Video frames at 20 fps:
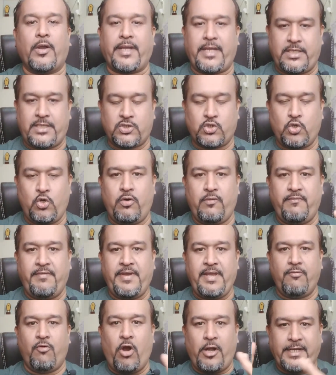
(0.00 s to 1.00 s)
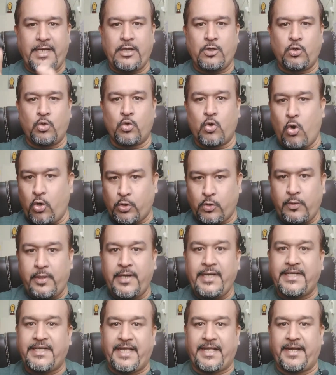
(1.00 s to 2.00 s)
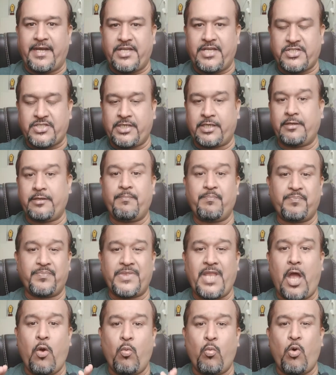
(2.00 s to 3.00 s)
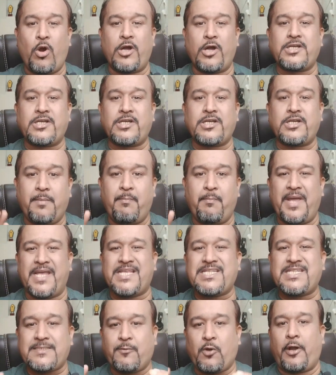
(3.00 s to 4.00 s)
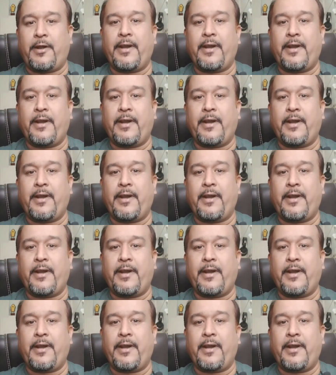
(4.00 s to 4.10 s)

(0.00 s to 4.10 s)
okay, so we wanted to go to integration. Now what's the best